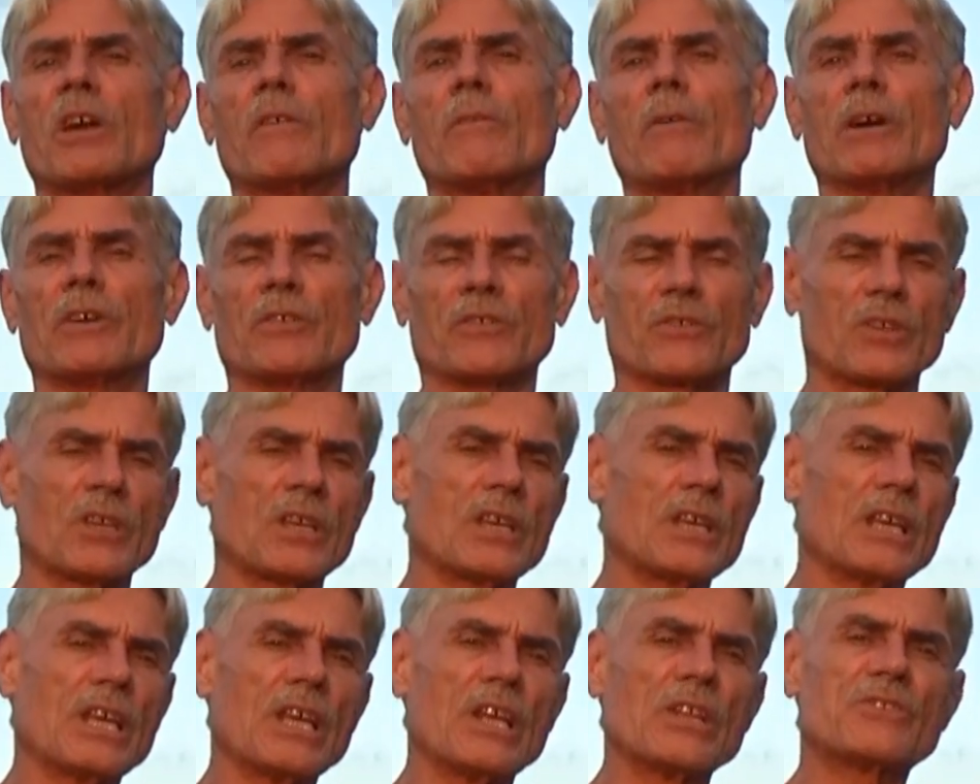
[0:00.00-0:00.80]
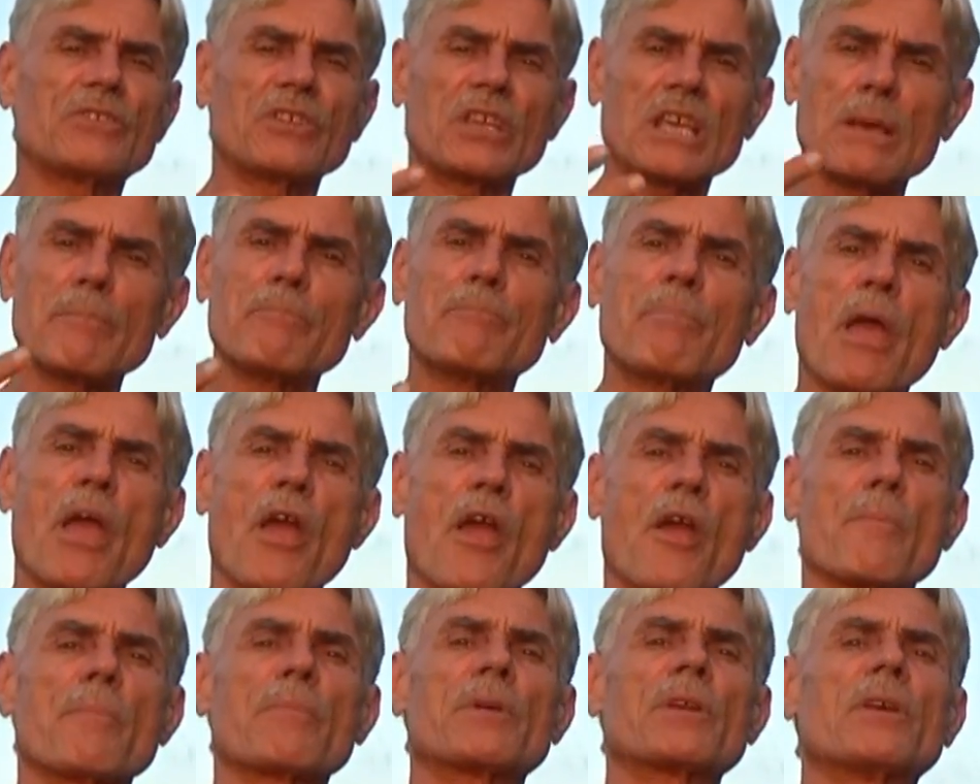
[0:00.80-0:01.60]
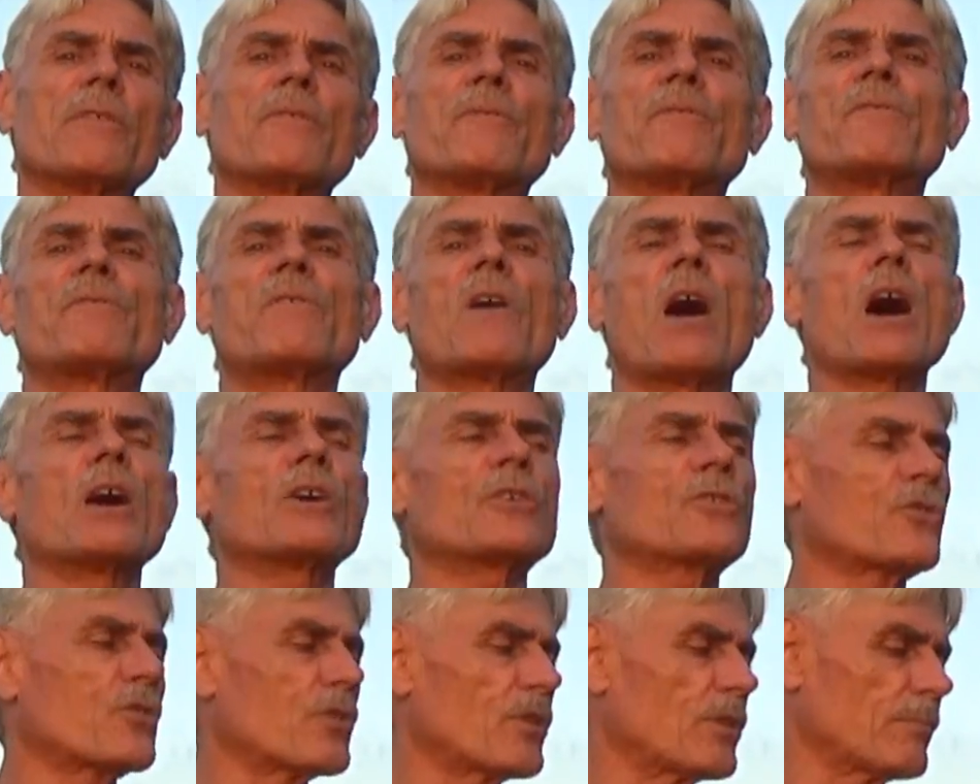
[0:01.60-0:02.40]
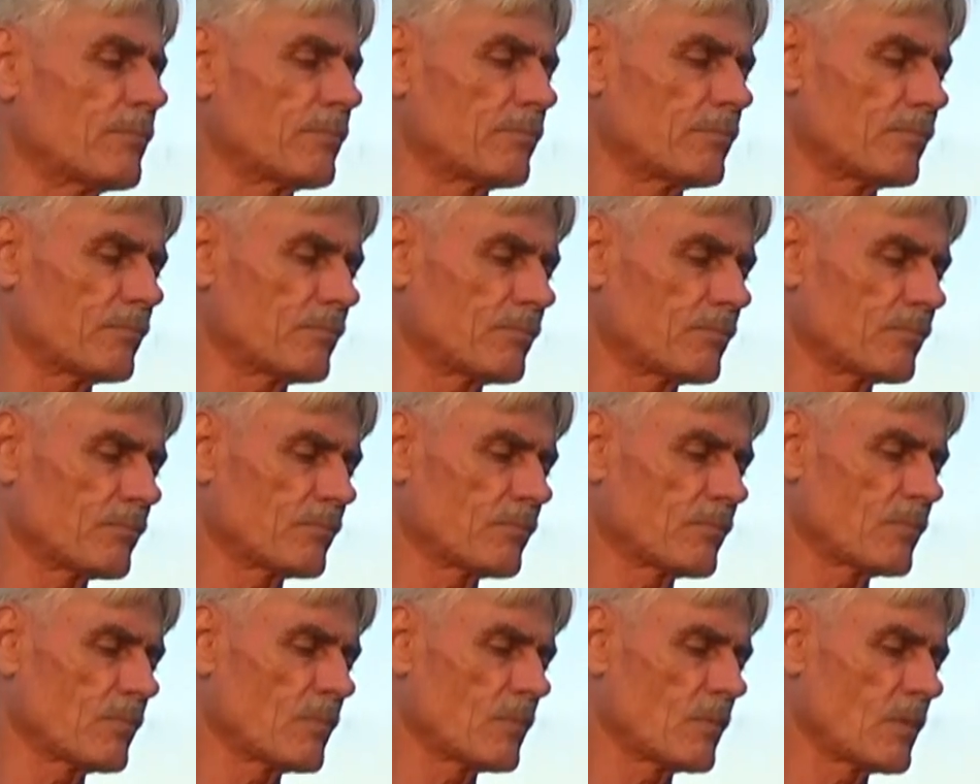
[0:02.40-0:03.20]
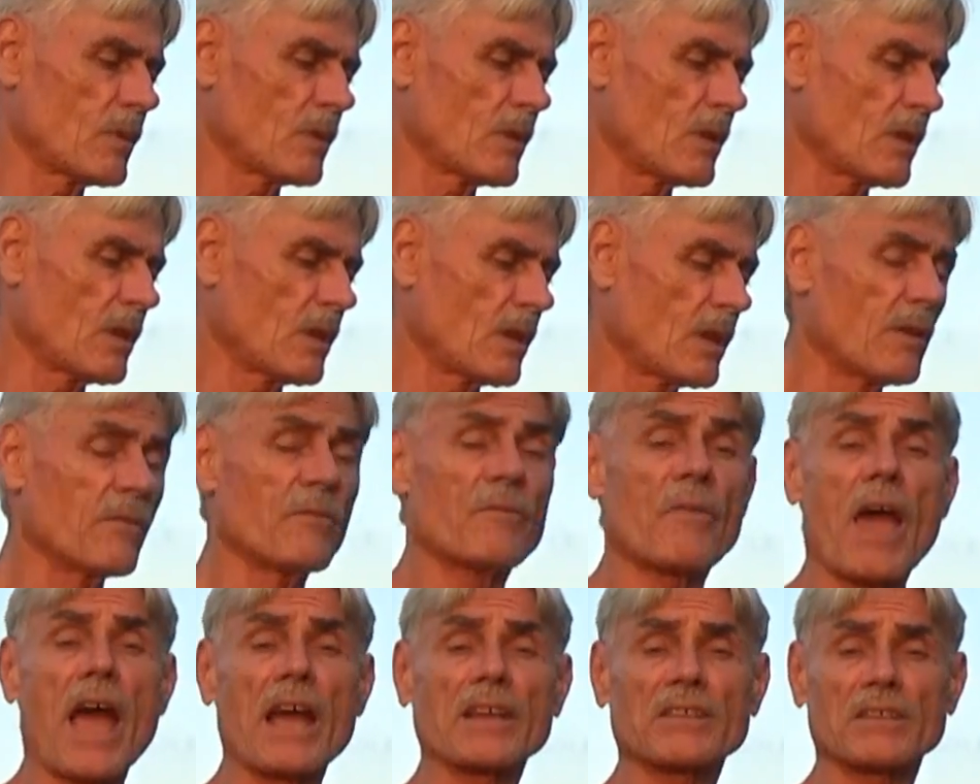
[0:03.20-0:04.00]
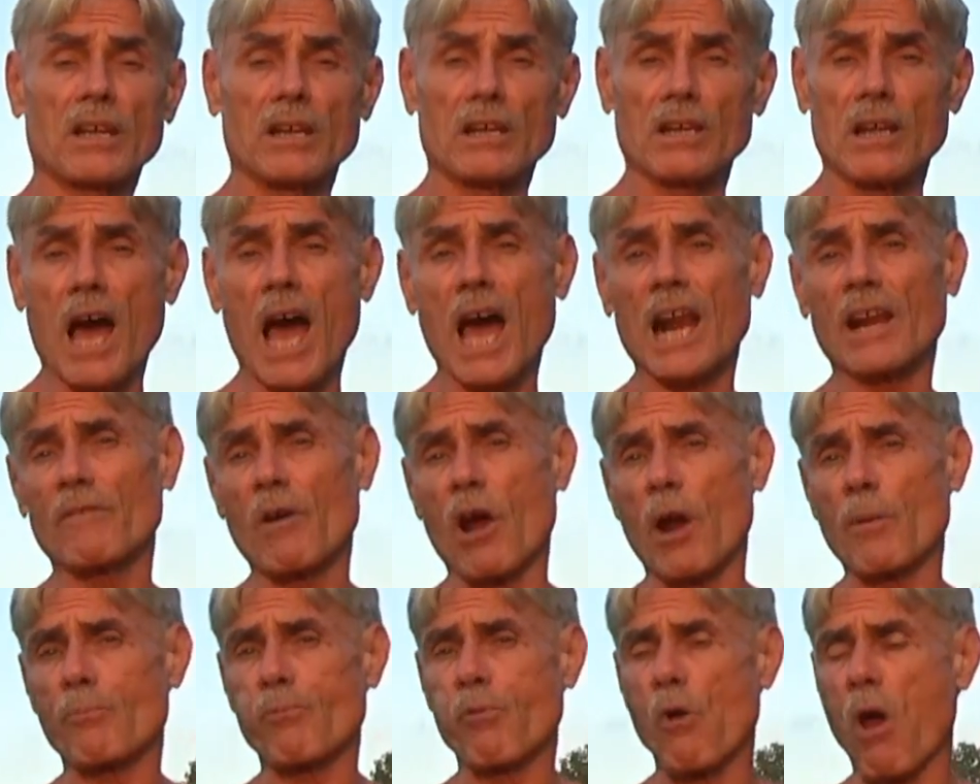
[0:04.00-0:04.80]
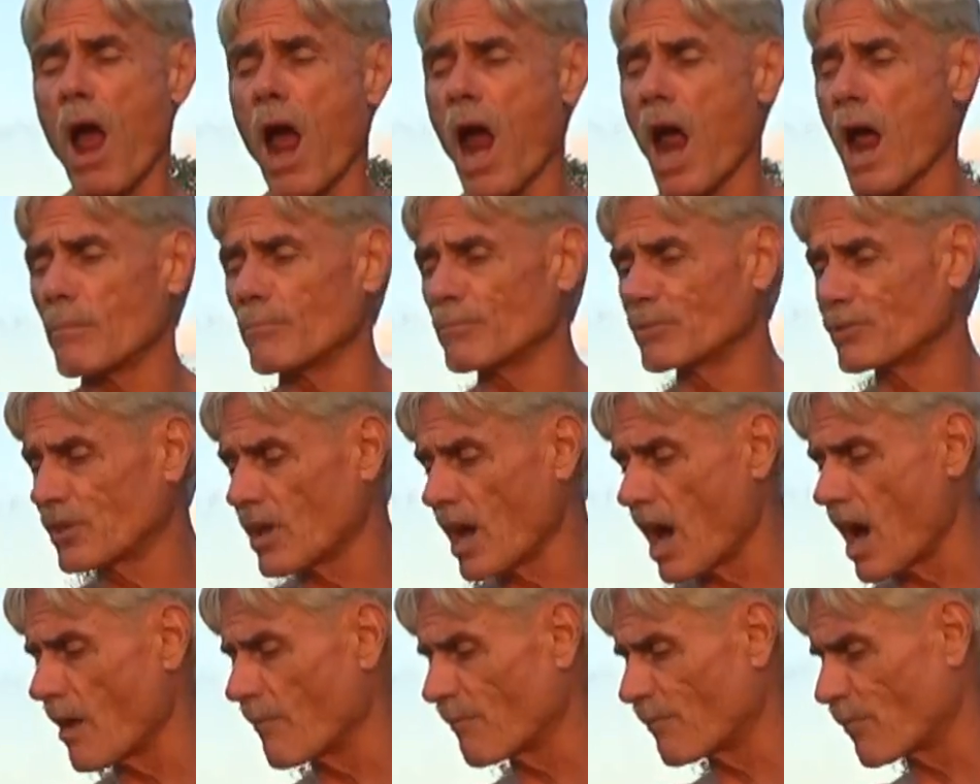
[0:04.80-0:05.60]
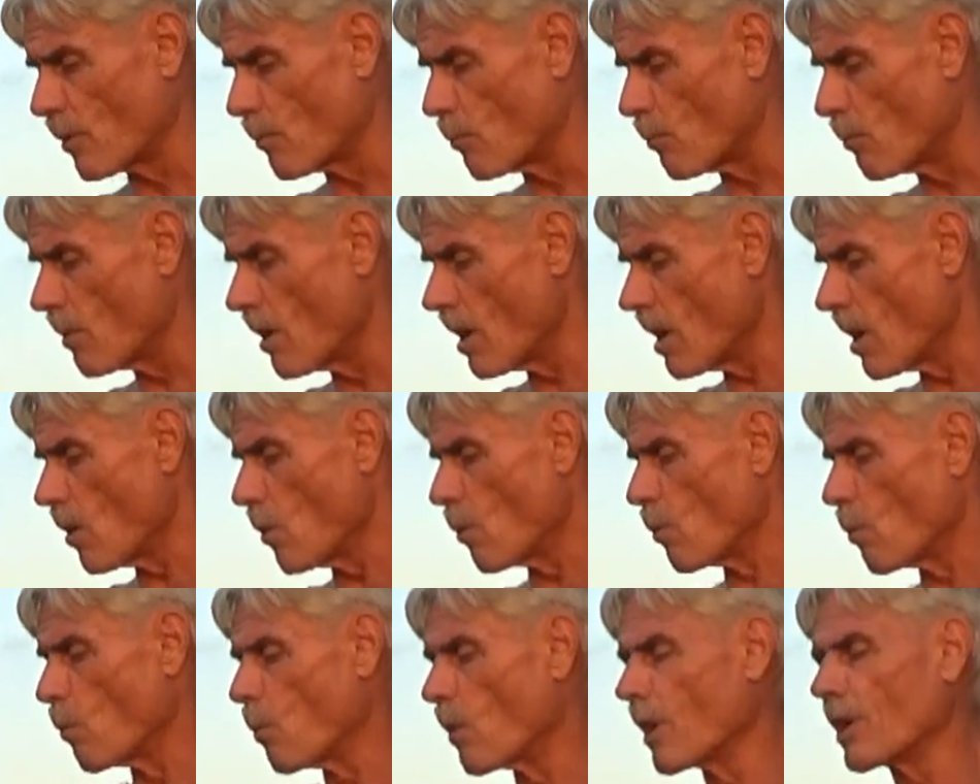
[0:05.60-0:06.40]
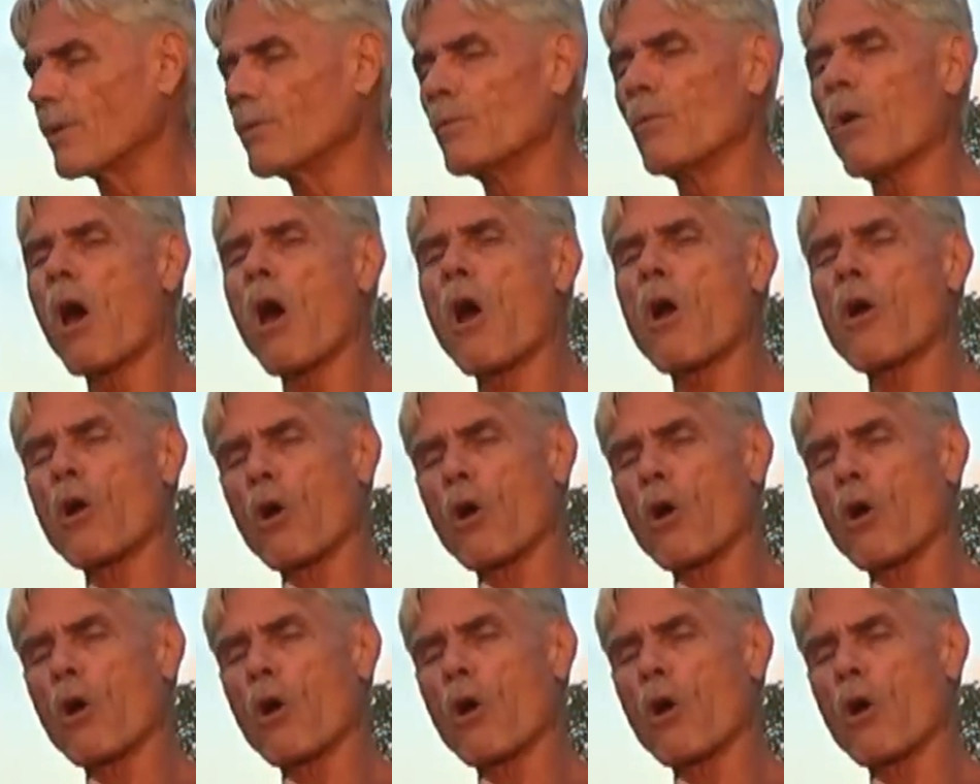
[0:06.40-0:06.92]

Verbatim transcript: of us. It's impairment of function. In fact, a lot of our problems come from when our